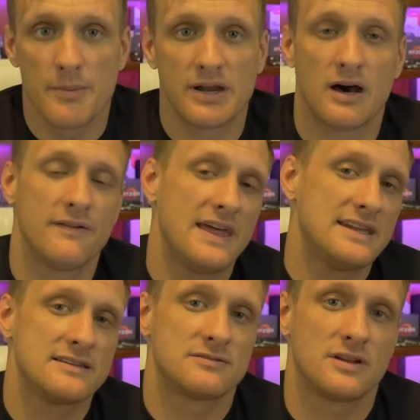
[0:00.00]
But all of that
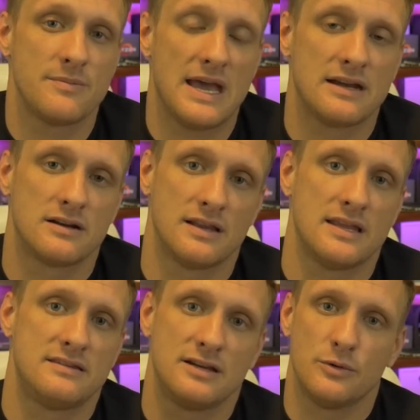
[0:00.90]
doesn't really matter
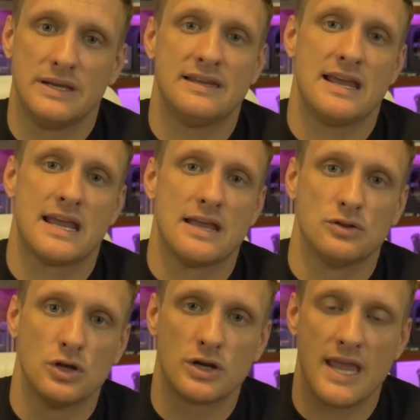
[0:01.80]
until we take a
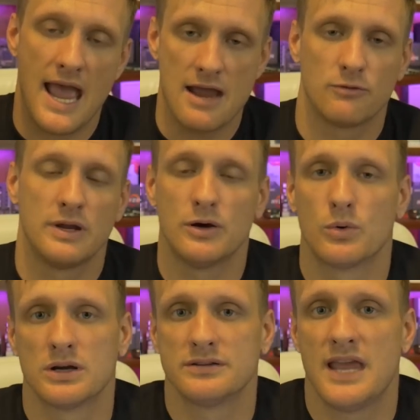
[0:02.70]
look at real
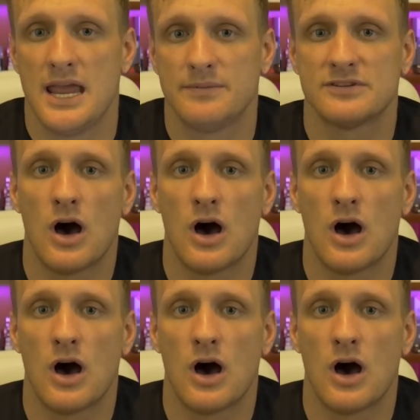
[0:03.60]
world games.